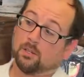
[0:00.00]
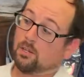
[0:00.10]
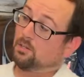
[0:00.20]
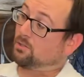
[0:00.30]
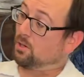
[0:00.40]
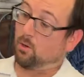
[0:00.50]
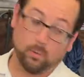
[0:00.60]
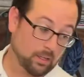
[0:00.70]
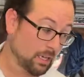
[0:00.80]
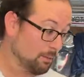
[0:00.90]
So we
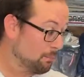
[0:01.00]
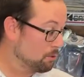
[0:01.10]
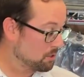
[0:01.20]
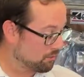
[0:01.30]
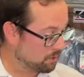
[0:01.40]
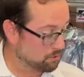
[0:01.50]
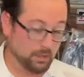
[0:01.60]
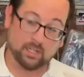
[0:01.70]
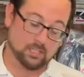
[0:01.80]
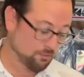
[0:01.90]
keep most of our drainage